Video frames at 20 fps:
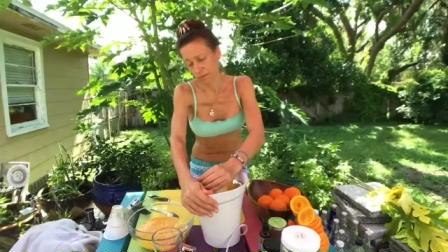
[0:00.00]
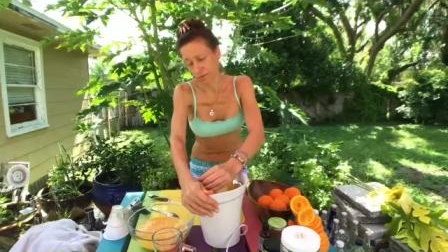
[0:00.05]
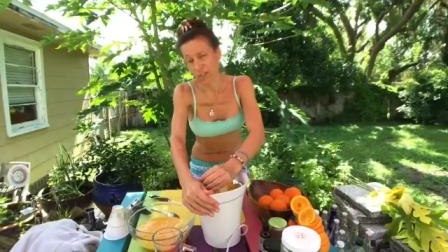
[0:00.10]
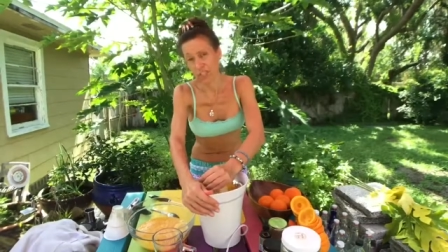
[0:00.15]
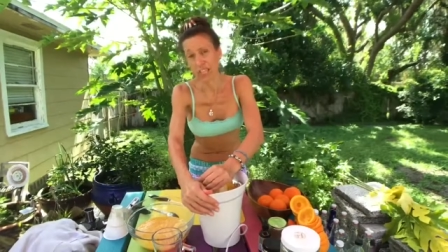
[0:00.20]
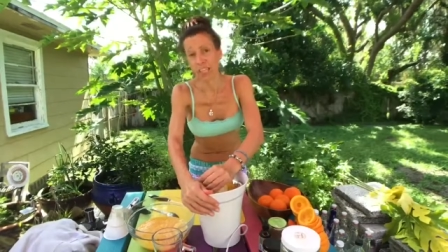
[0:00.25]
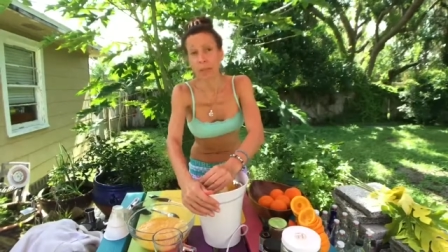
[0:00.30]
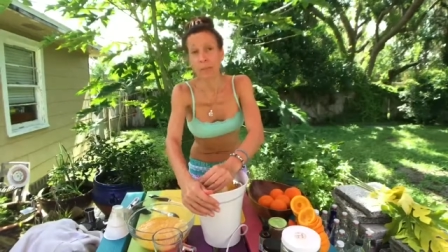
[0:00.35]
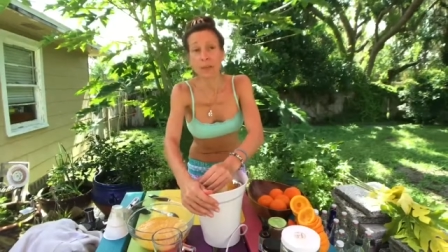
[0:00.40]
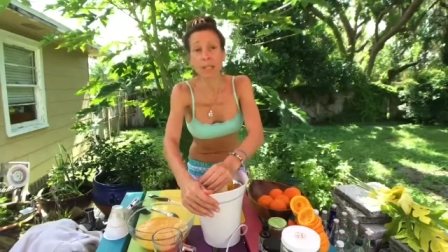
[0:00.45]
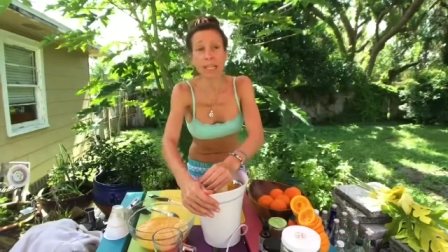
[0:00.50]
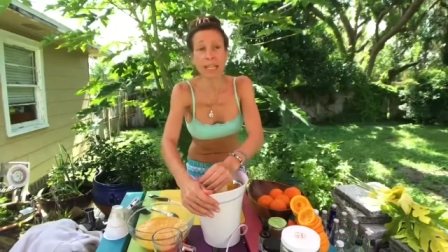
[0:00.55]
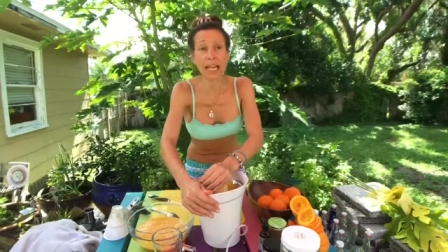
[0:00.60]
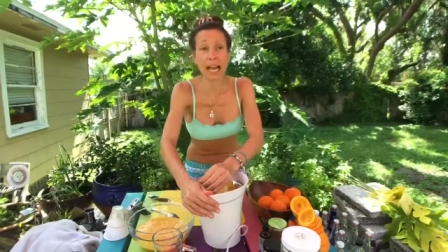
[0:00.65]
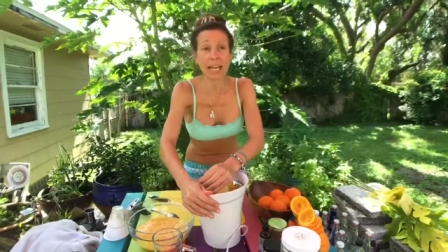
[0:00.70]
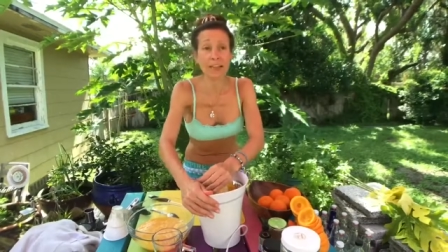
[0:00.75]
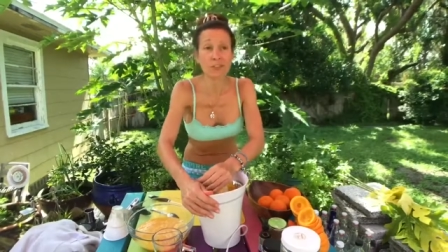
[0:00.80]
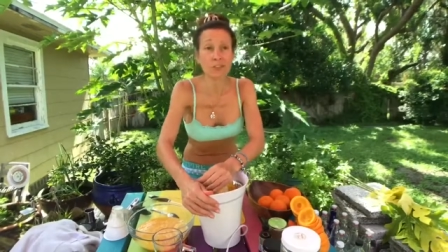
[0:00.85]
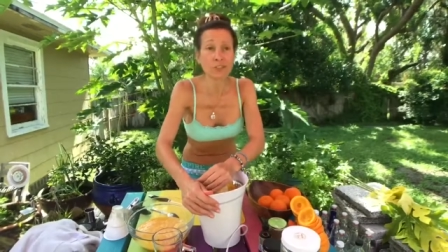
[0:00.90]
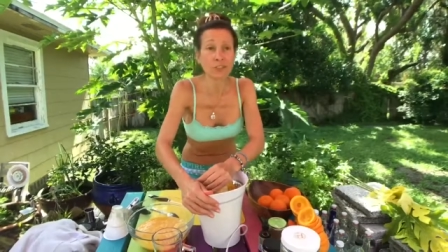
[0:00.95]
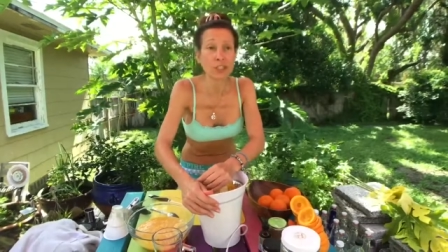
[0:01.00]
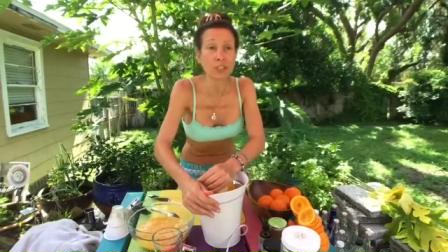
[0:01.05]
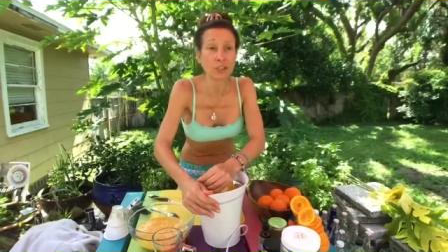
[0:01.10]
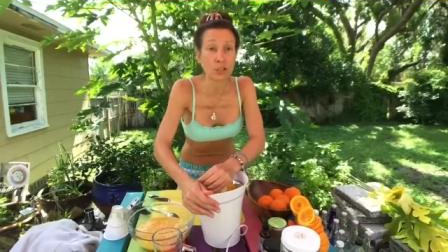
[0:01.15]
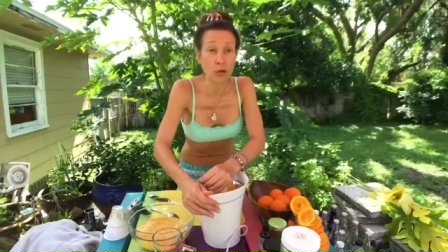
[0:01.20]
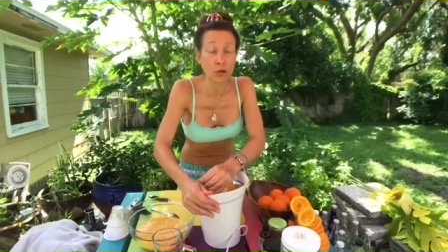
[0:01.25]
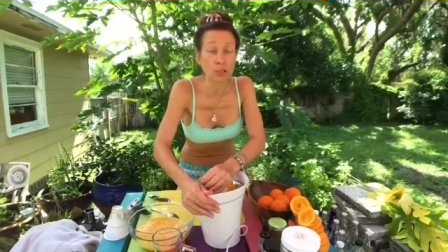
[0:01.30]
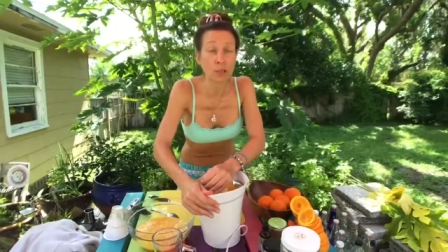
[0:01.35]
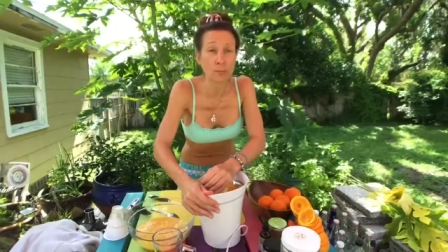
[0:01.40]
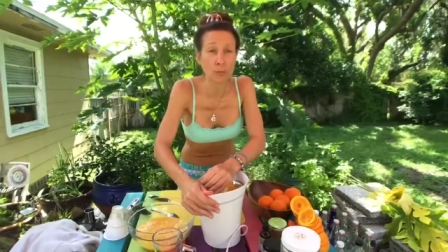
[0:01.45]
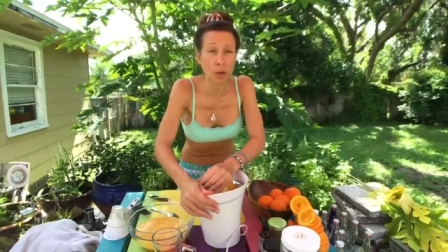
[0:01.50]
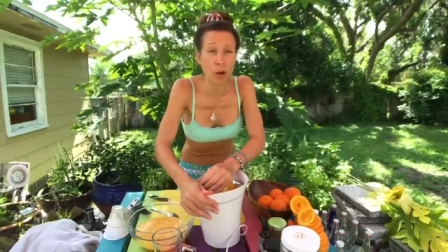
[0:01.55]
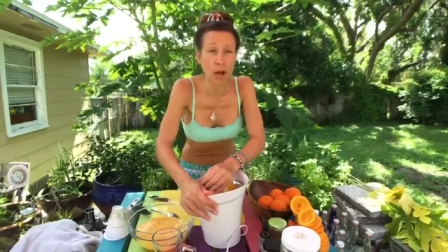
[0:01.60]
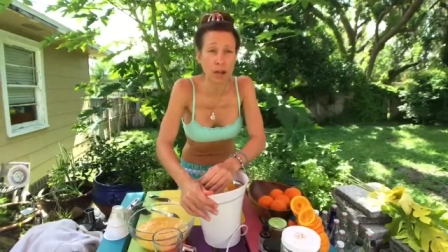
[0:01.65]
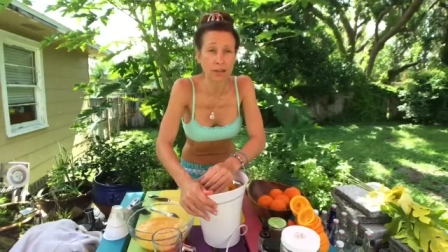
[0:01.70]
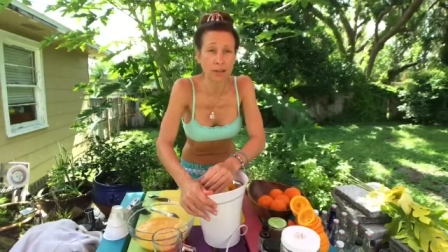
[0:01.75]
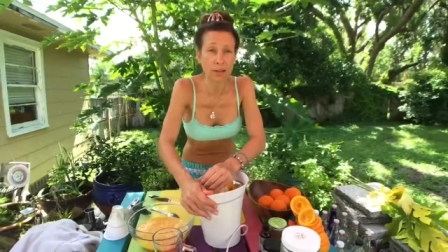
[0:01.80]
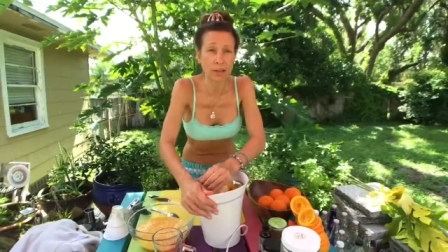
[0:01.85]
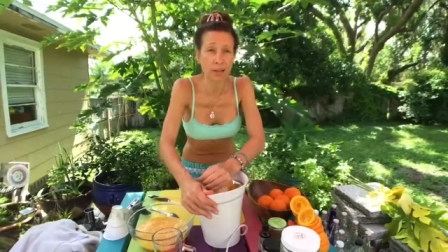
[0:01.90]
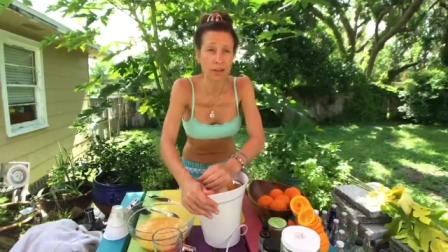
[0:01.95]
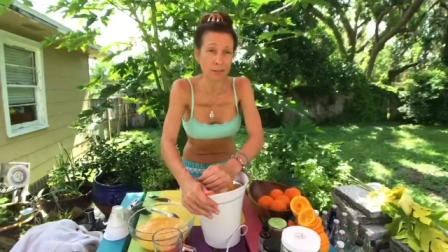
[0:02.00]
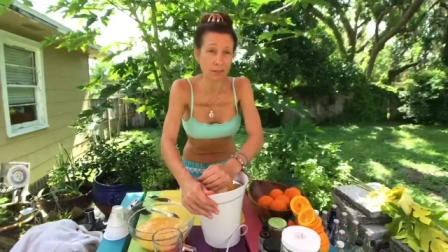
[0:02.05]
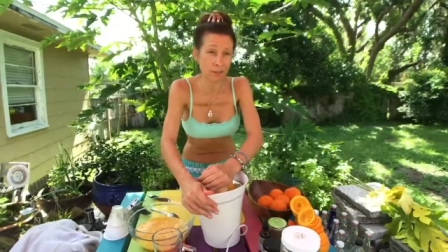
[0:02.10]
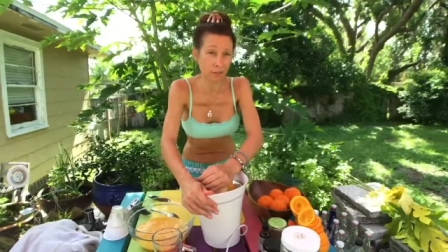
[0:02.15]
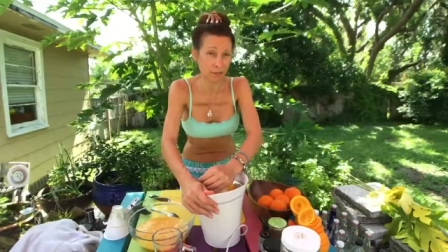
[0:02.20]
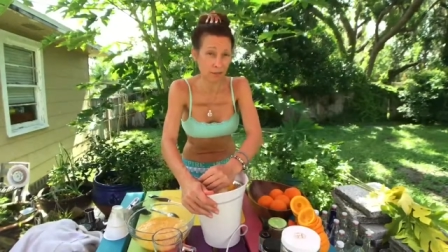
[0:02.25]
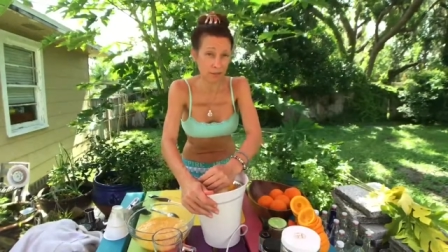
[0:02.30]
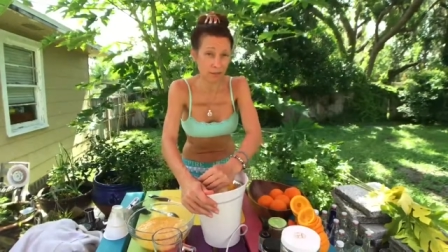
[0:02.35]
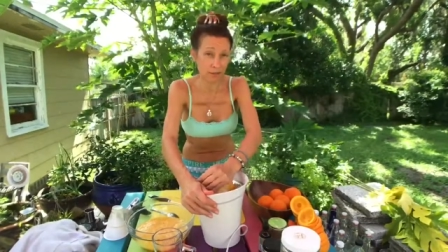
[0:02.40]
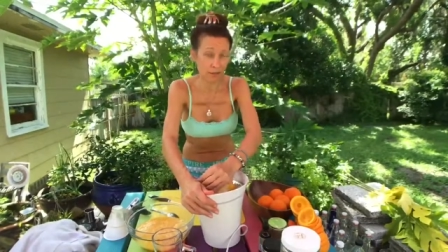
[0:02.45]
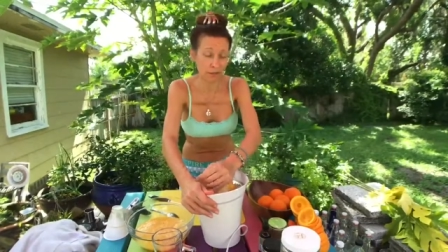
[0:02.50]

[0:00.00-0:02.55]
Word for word: does anybody actually know the process?